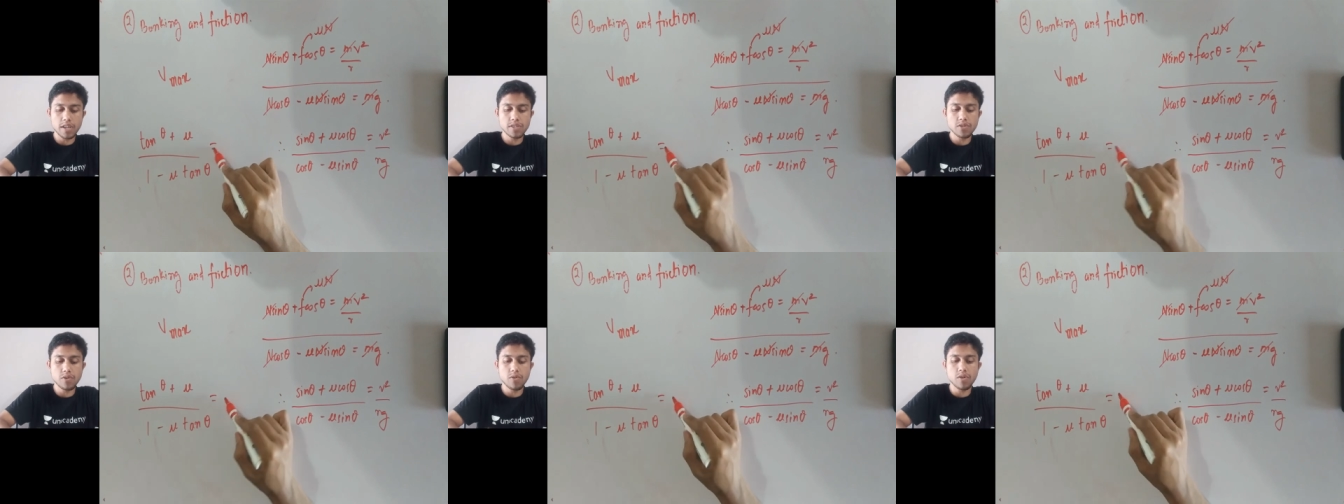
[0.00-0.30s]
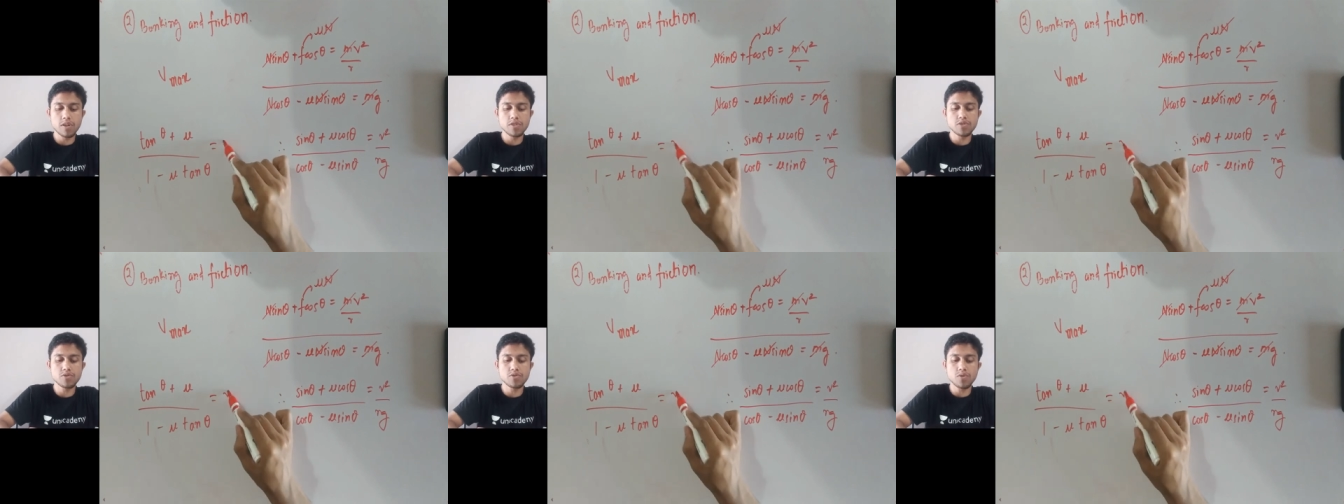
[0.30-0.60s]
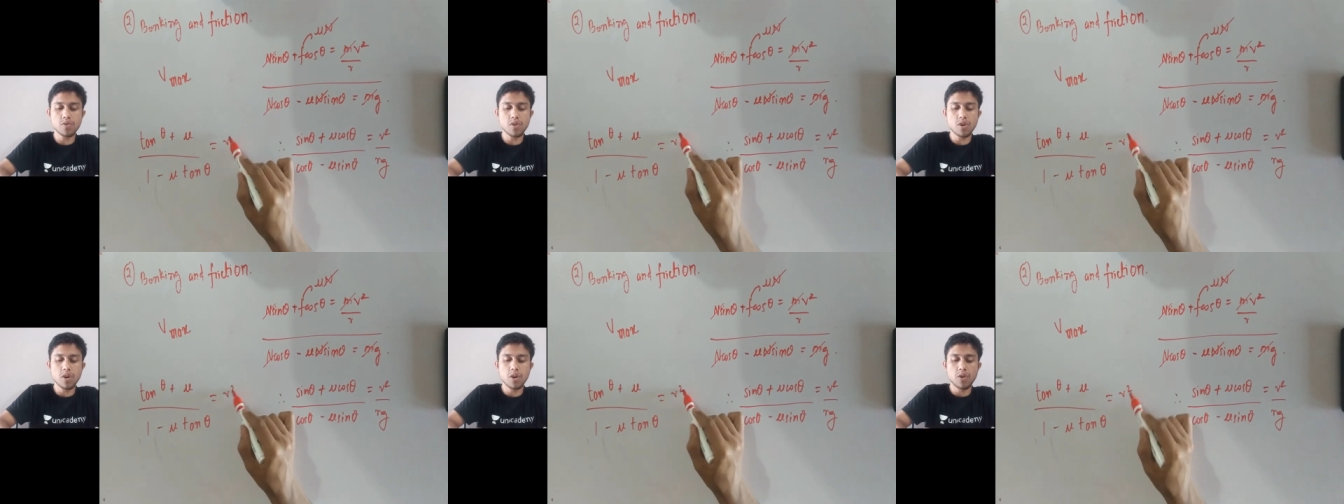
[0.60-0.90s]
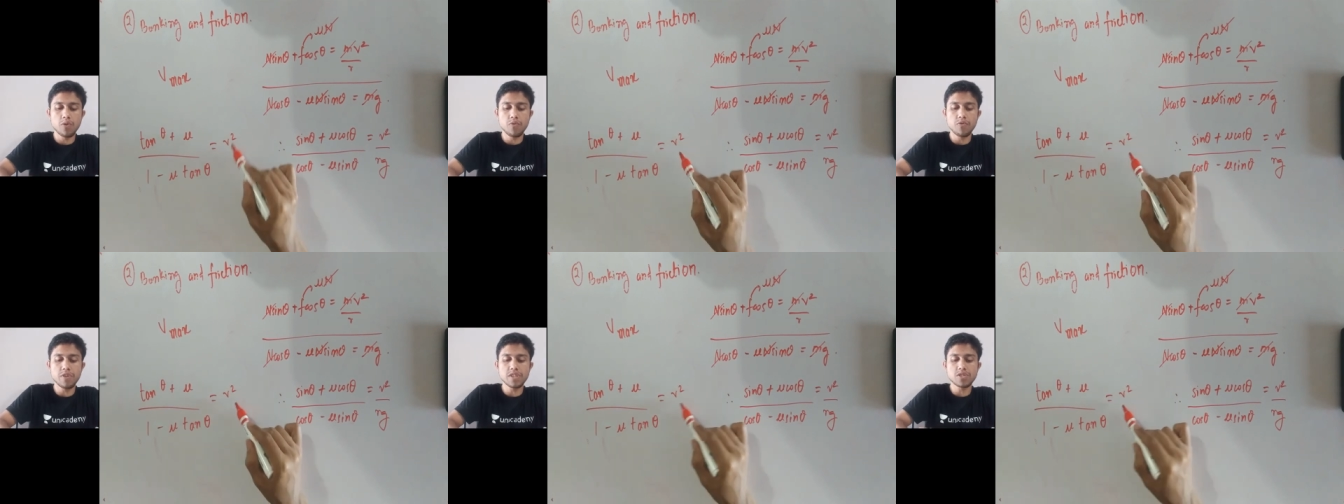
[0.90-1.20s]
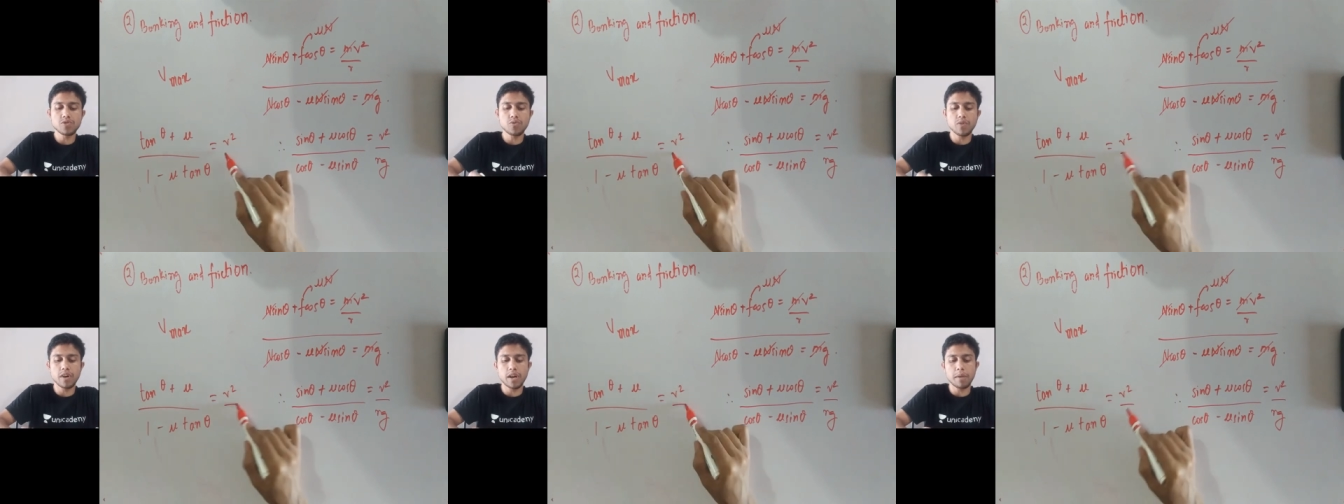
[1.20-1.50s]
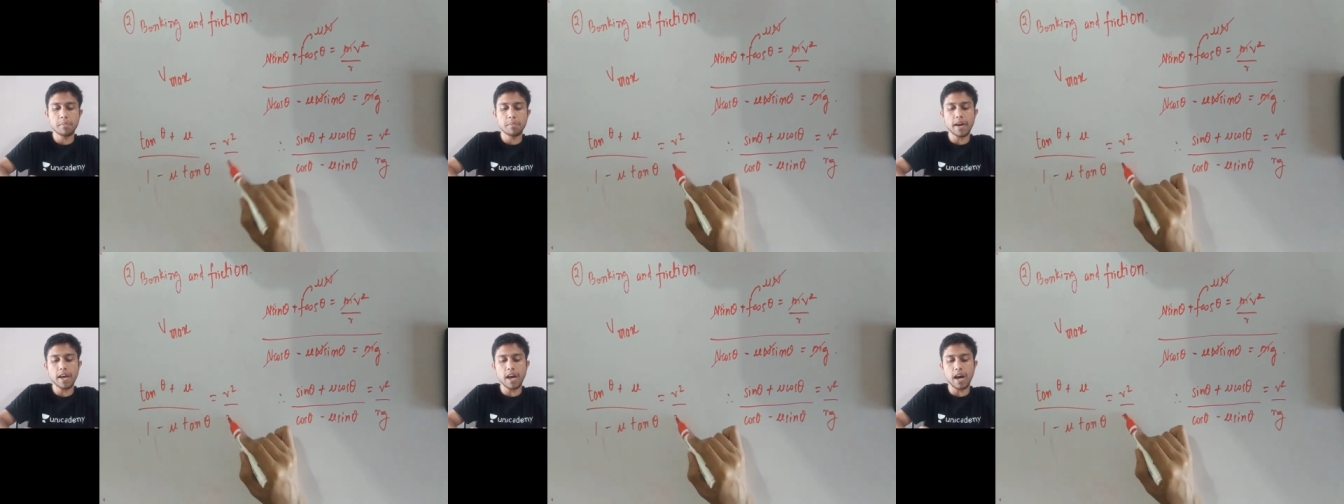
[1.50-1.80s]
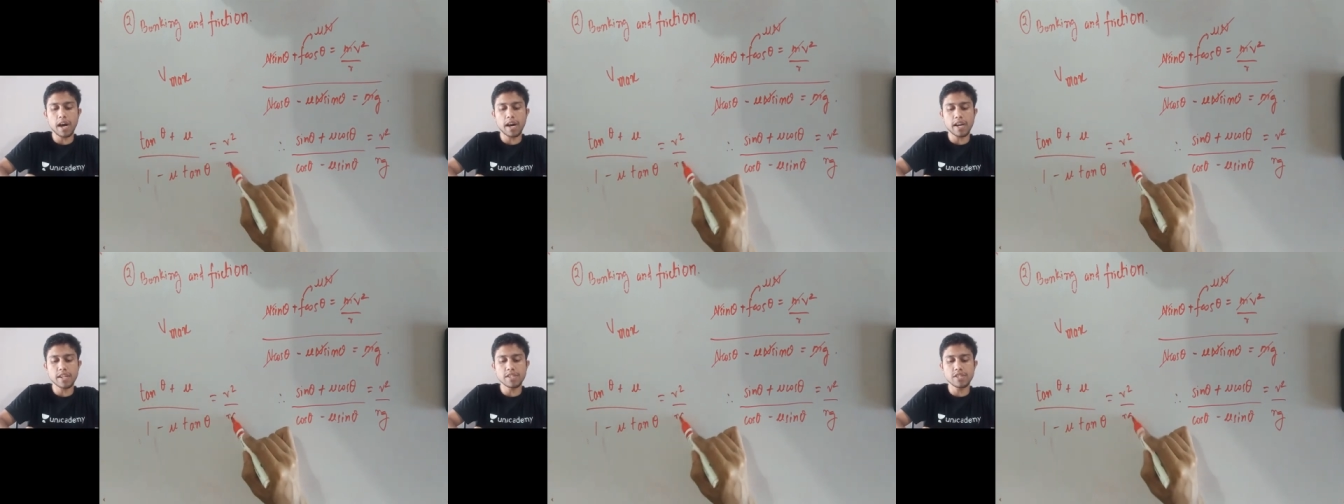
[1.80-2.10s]
equals to V square by
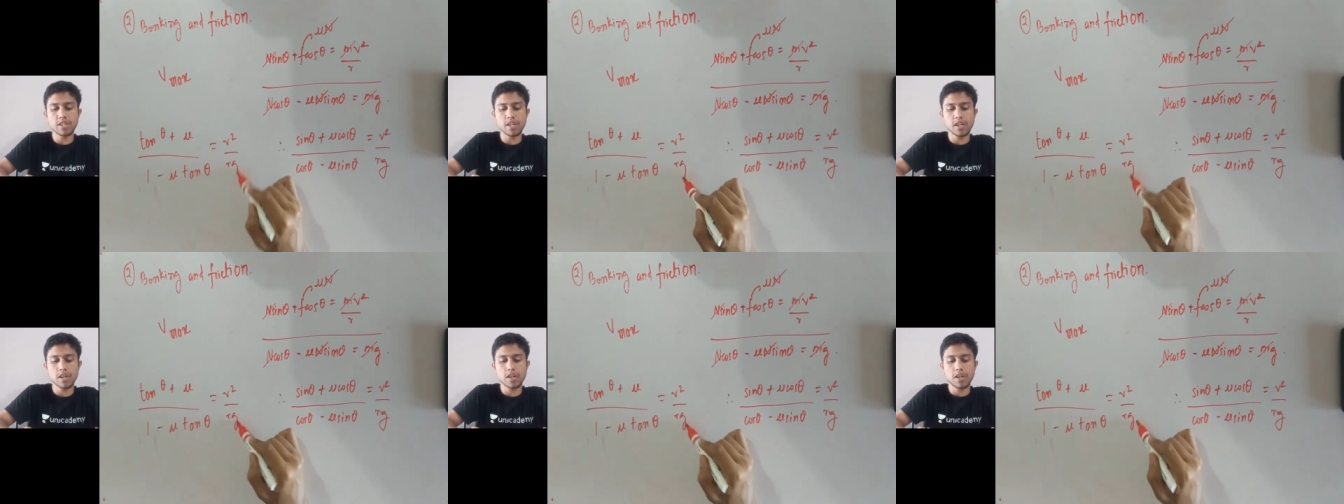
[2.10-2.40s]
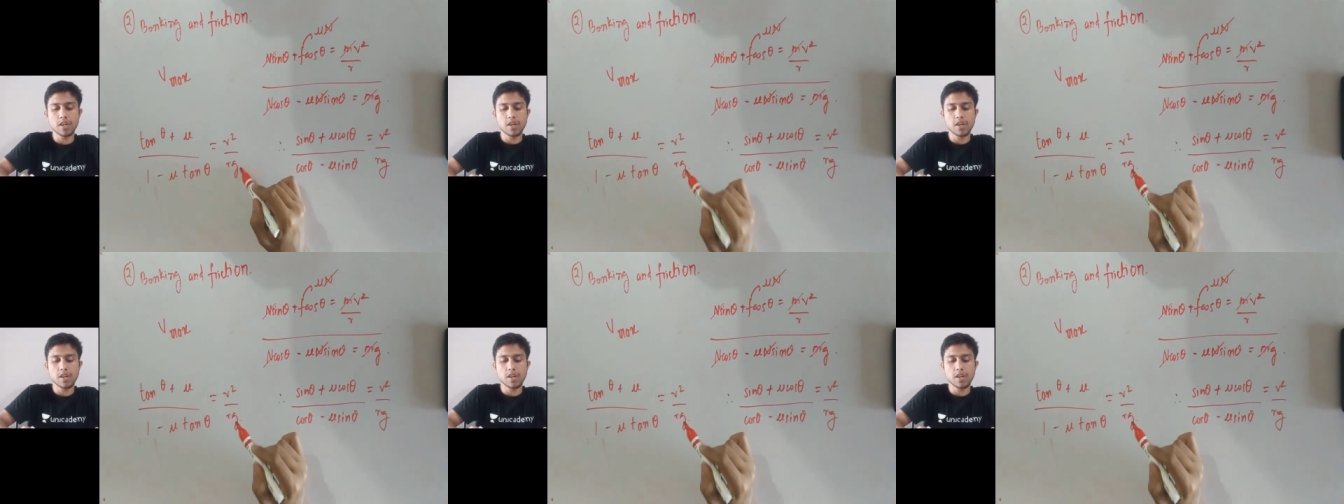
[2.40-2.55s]
Rg.